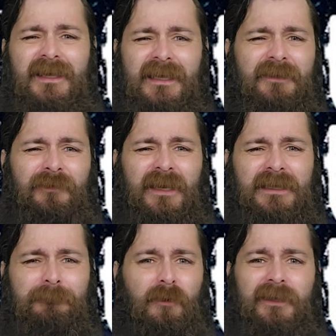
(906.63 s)
Even
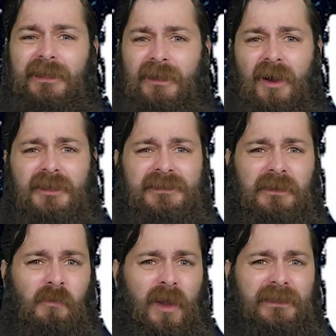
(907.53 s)
any point in
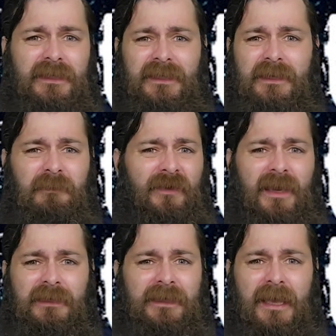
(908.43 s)
asking what in the name of
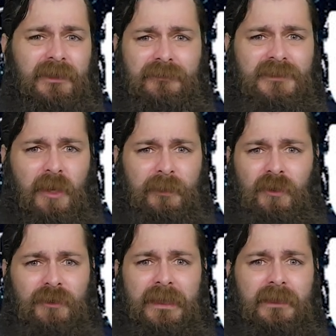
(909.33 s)
Helen Keller is going
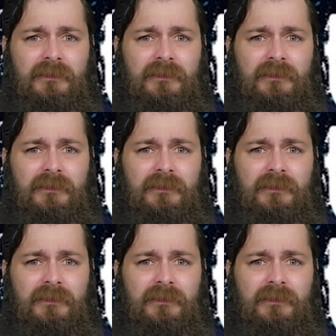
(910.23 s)
on here.